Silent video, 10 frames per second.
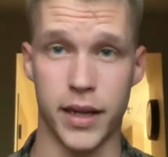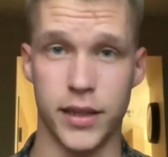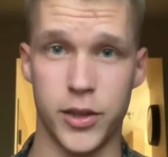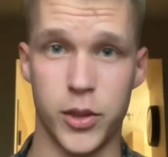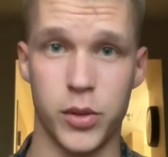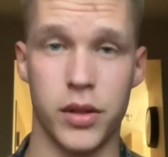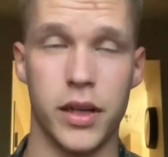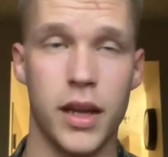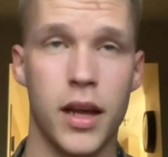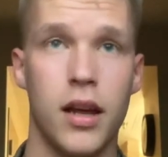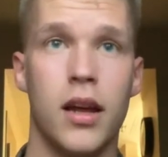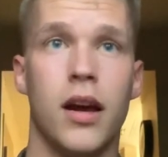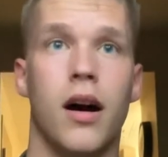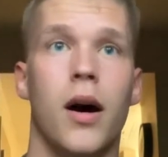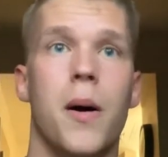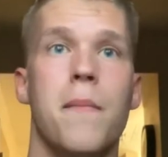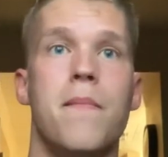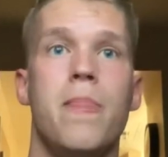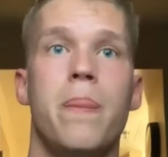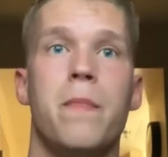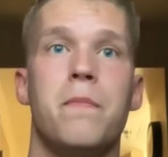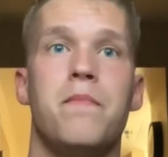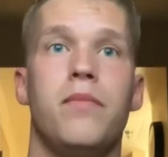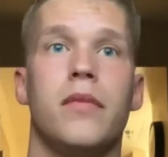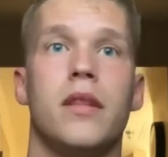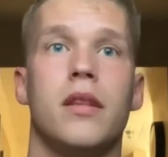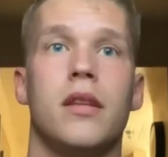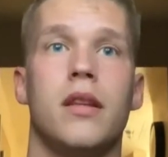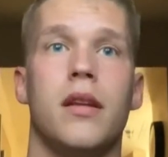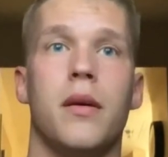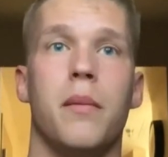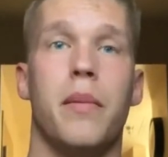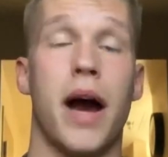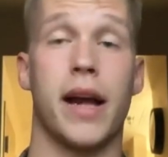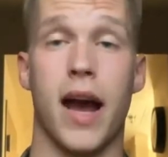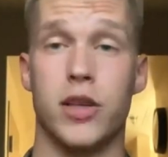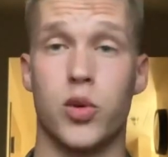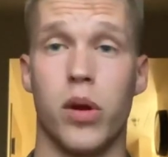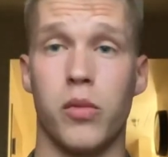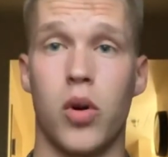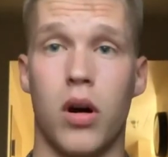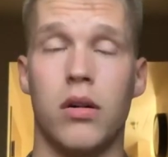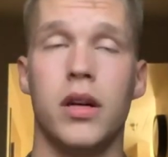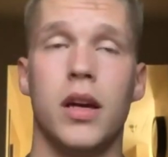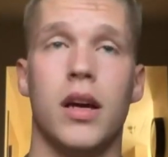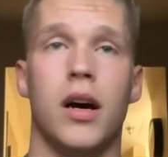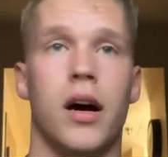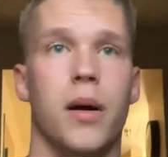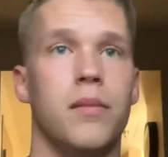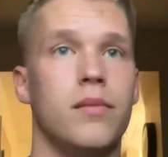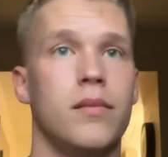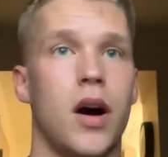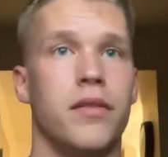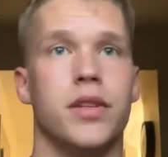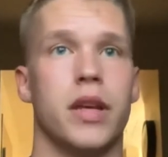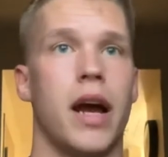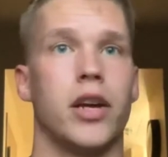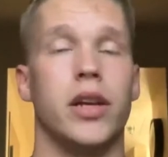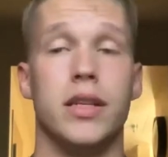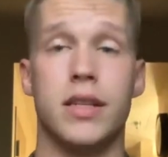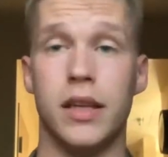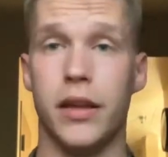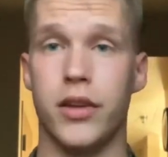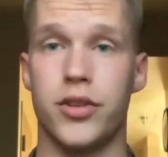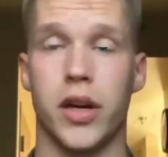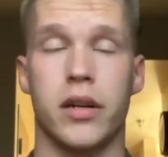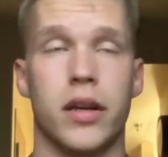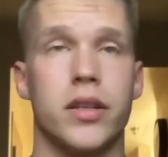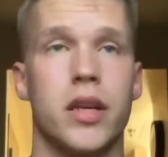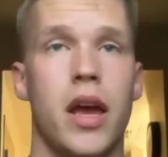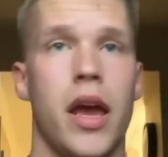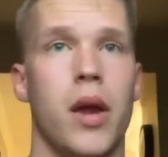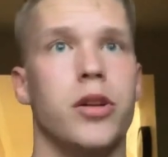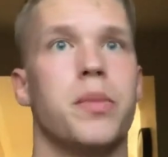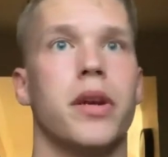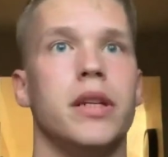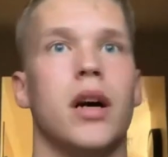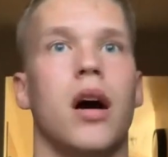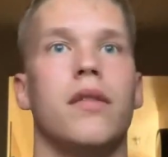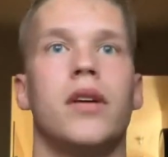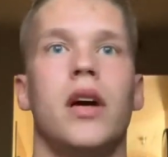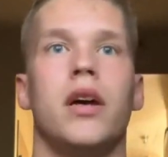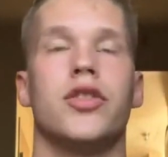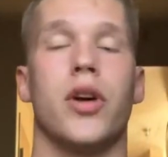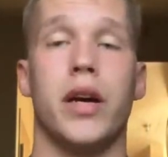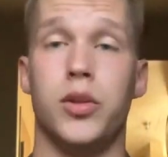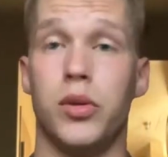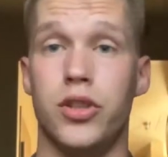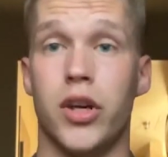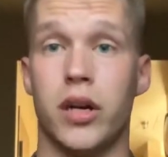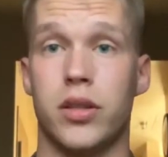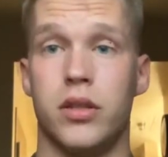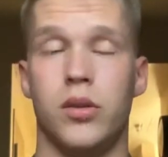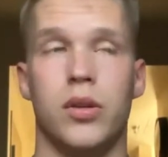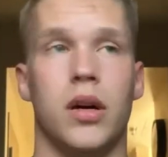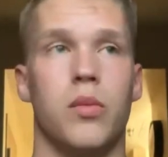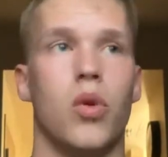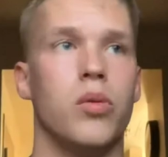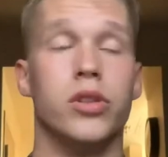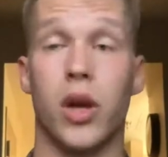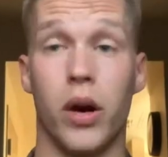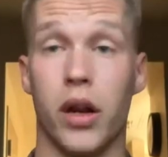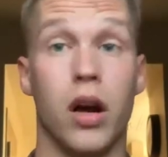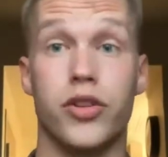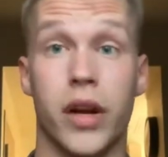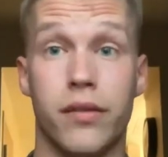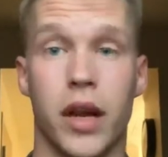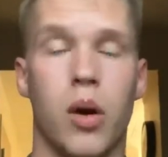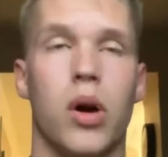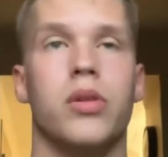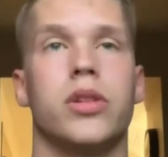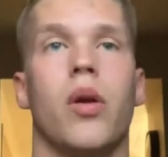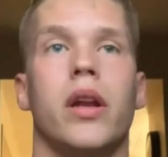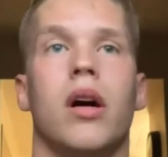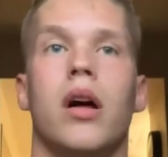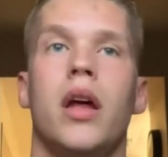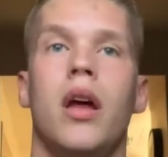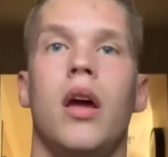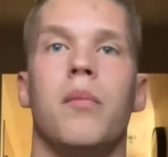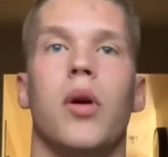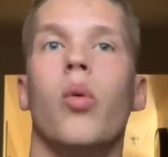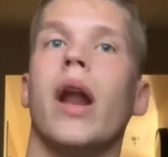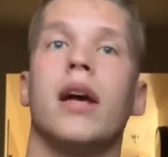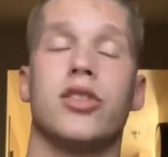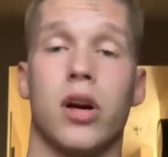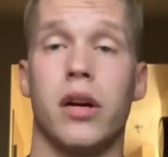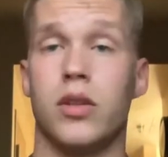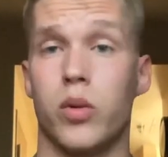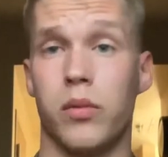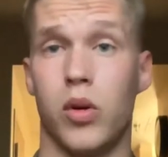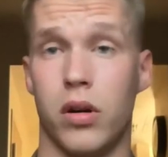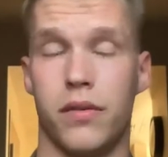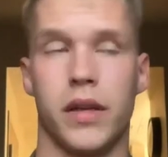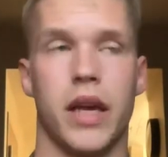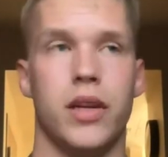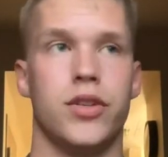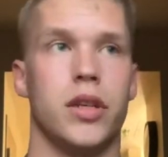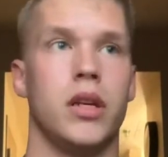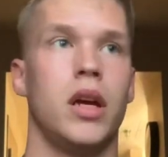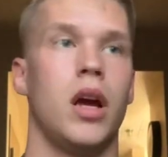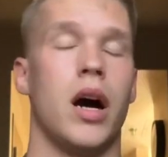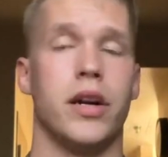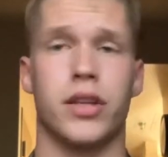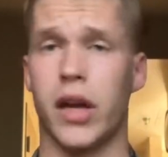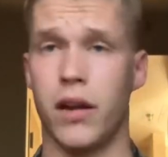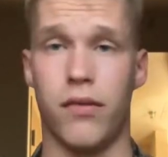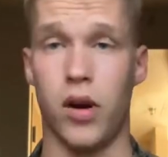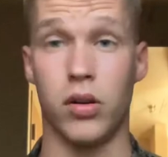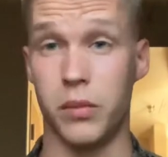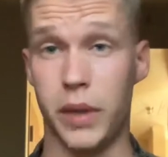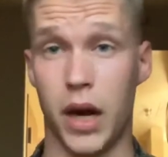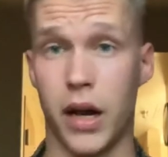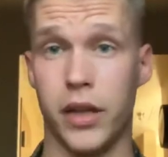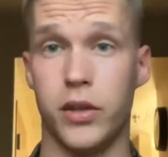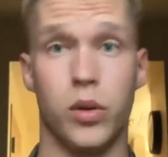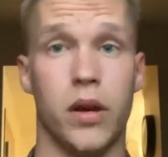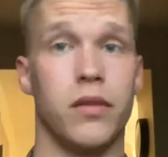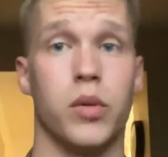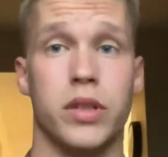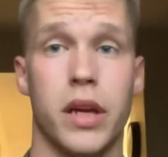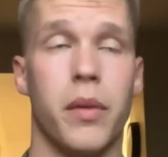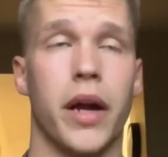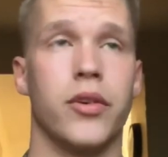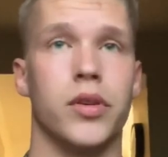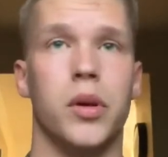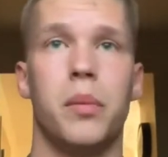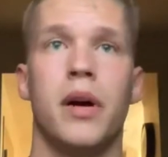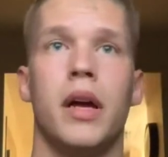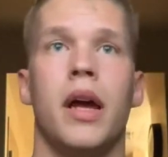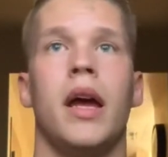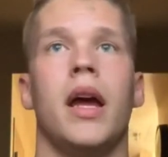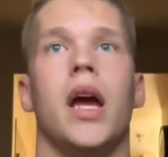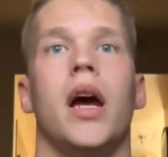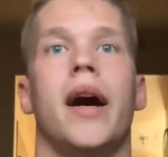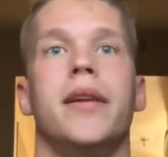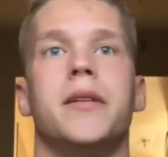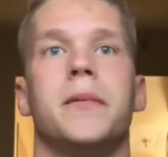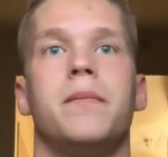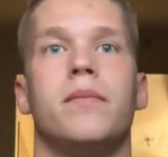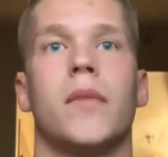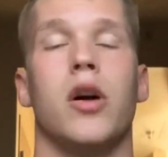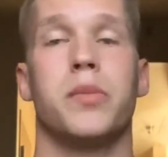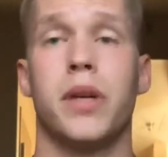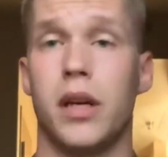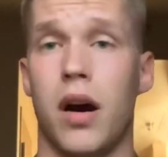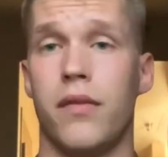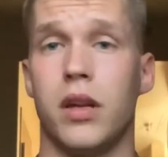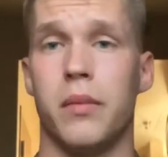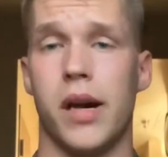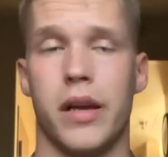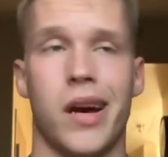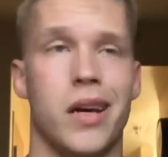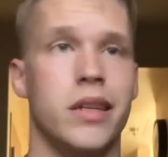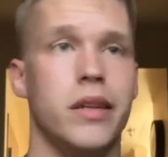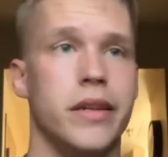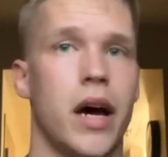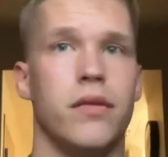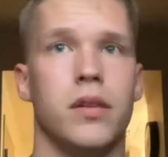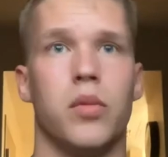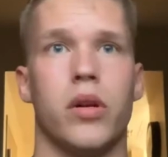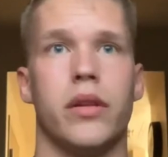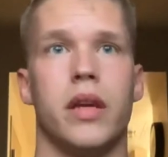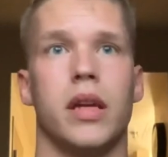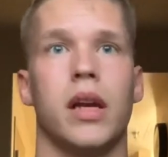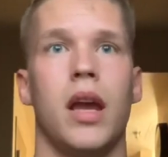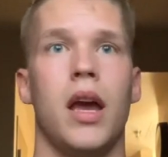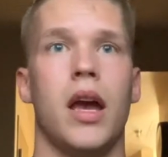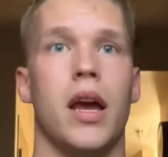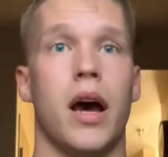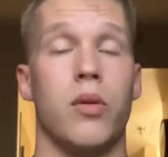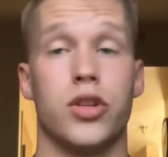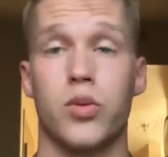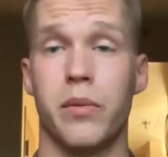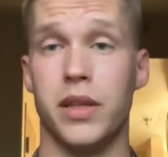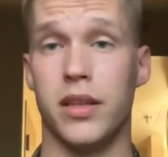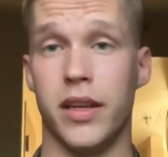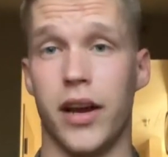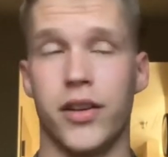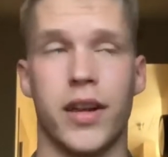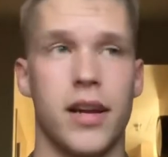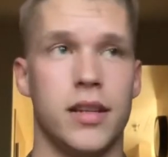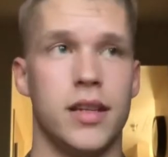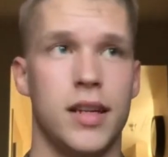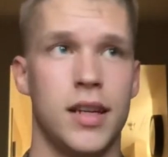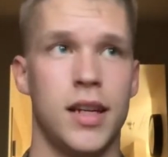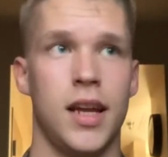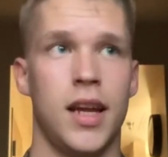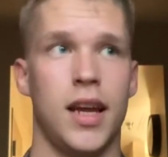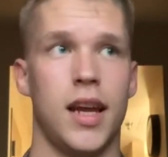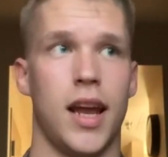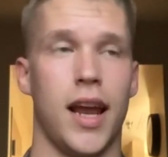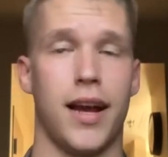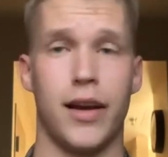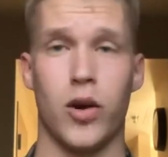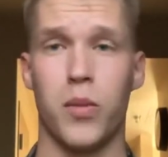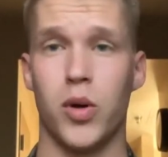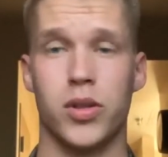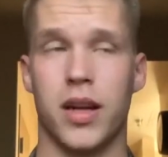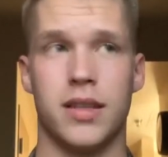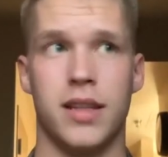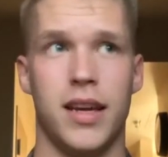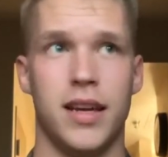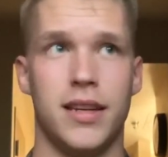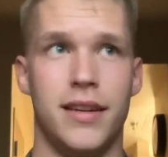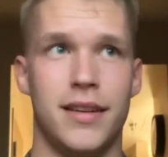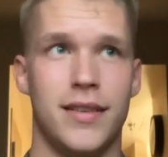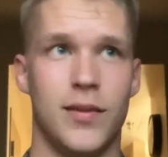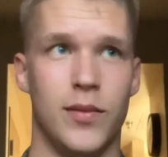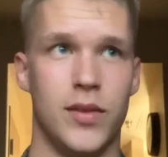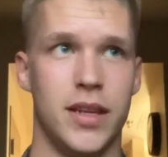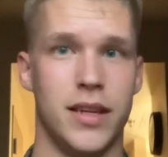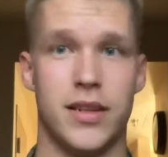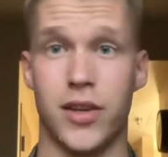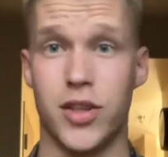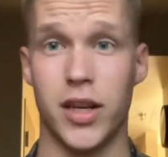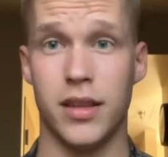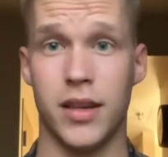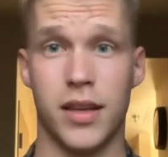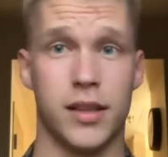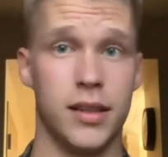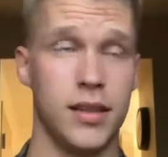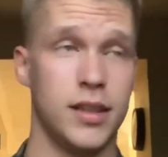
into it. Back at swim qual. Obviously, I couldn't see the instructors. It was pretty tough trying to adjust to what was going on, trying to figure out what was going on. But when I started swim qualification, I just kind of followed behind whoever was in my group. And I was pretty confident about it. I did the diving board thing and I was swimming to the other end and I almost got to the end, didn't touch anything,